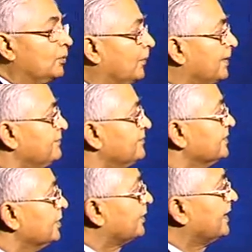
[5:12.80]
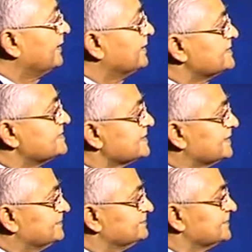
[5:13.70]
When we were looking at
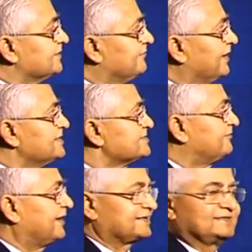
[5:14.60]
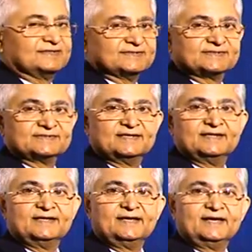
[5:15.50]
various factors
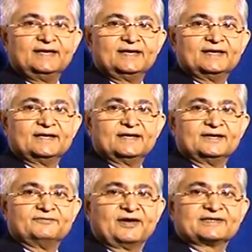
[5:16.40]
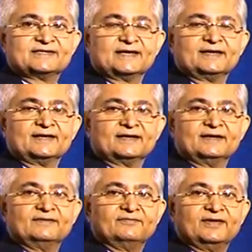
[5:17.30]
affecting
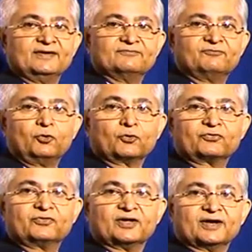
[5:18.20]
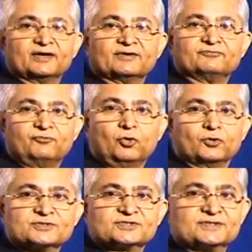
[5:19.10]
the fourth
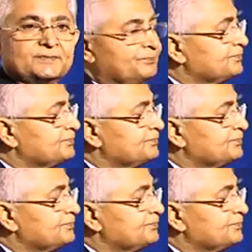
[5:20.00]
force,